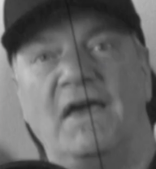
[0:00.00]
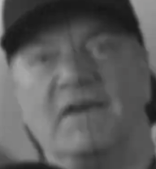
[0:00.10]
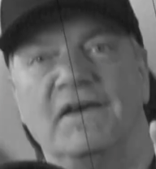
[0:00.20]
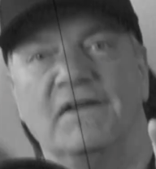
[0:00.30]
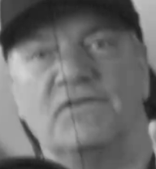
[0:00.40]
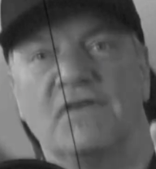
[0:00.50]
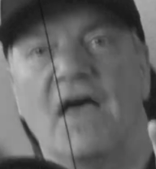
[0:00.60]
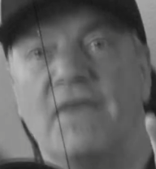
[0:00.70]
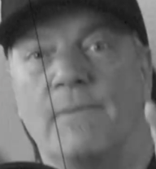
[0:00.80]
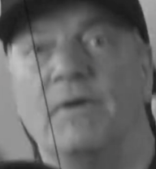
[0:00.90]
kids,
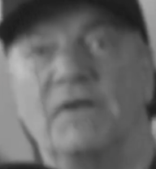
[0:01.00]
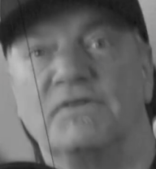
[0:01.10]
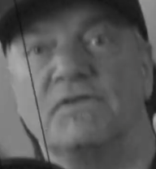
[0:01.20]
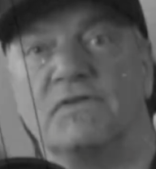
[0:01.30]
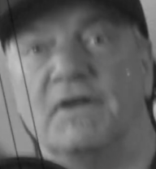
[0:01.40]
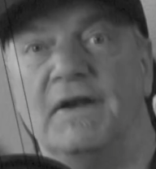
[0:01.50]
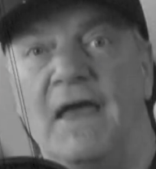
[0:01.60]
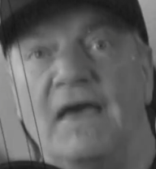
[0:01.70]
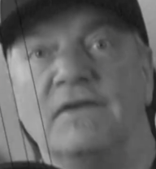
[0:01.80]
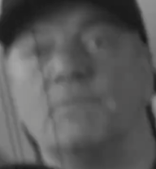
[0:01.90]
that brings us to
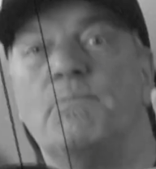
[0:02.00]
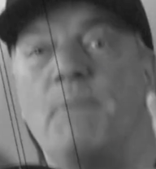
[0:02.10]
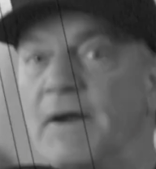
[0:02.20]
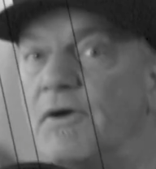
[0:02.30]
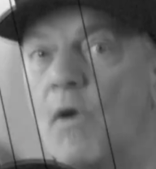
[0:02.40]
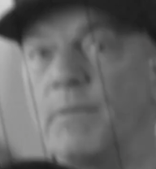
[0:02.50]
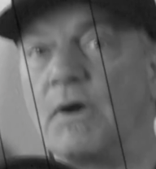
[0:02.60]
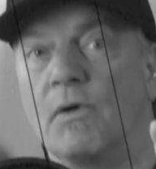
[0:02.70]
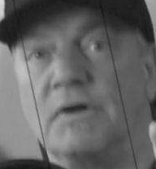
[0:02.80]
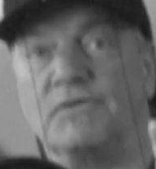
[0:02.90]
today's Better Home
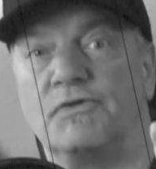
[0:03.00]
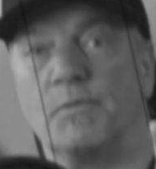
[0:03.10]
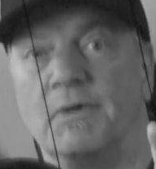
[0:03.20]
Recording Super